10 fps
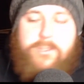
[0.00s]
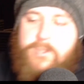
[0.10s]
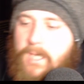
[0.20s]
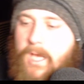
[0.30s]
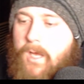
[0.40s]

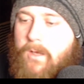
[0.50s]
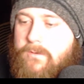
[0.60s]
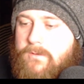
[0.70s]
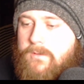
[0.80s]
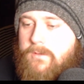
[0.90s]
Chill
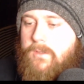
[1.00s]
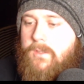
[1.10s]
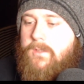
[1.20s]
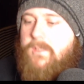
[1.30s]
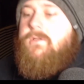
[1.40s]
out.
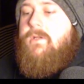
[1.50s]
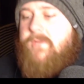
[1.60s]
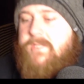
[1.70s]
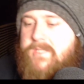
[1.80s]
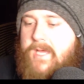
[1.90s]
He's not
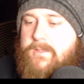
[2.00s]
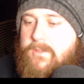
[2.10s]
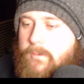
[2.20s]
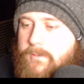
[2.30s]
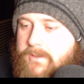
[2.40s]
even a sand
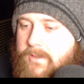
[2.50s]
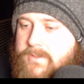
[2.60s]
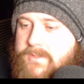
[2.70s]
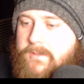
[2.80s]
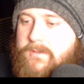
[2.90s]
goblin, though,
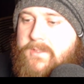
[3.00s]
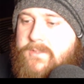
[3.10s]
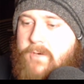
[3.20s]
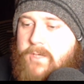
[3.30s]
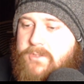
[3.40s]
is he?
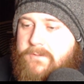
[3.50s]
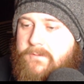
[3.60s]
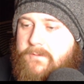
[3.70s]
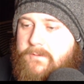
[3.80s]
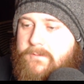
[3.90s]
He's Russian.
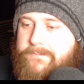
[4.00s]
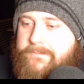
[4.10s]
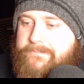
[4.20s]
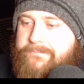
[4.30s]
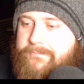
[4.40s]

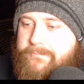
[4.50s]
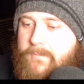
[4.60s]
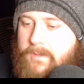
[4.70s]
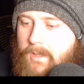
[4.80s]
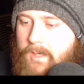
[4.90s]

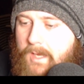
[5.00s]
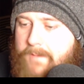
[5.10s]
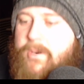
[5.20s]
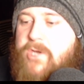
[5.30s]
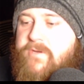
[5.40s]

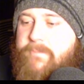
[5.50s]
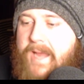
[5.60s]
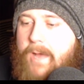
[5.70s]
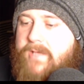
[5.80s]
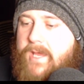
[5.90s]
Impression of
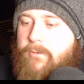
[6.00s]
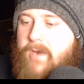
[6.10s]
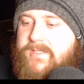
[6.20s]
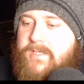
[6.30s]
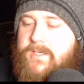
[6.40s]
Bilal getting
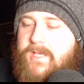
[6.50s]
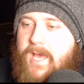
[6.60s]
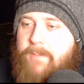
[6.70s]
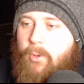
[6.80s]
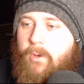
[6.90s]
arrested at the
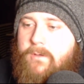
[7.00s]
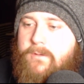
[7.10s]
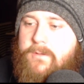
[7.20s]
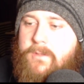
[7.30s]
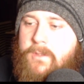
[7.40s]
airport.
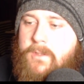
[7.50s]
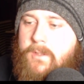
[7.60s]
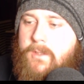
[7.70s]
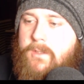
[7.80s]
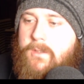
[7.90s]

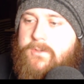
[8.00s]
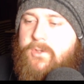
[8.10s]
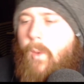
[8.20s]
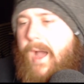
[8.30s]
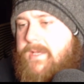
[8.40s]

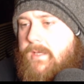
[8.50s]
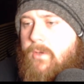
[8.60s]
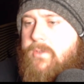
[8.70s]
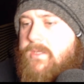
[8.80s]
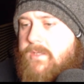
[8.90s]
So what? You
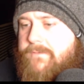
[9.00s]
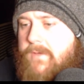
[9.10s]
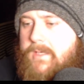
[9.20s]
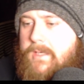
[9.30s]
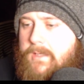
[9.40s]
know, you just
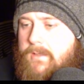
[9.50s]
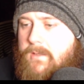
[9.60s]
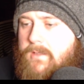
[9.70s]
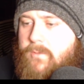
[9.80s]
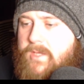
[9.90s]
fucking,
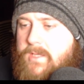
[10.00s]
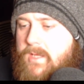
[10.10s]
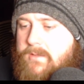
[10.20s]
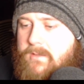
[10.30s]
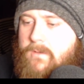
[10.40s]
here's what it
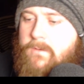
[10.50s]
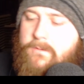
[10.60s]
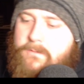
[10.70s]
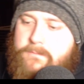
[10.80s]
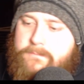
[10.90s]
is, you know?
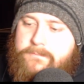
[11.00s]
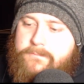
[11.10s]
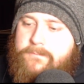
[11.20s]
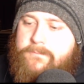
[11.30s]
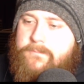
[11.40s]

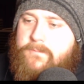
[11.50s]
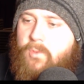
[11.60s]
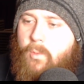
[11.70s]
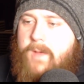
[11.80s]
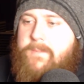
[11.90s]

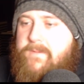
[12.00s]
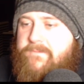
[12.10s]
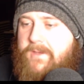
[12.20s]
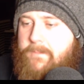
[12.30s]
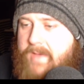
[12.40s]
So what? My
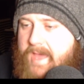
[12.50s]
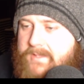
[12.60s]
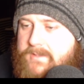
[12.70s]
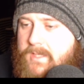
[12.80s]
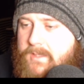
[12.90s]
fucking
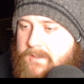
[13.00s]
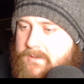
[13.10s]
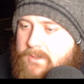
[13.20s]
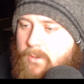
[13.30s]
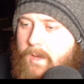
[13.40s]
bag's ticking.
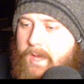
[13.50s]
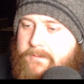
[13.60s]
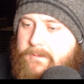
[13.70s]
So what?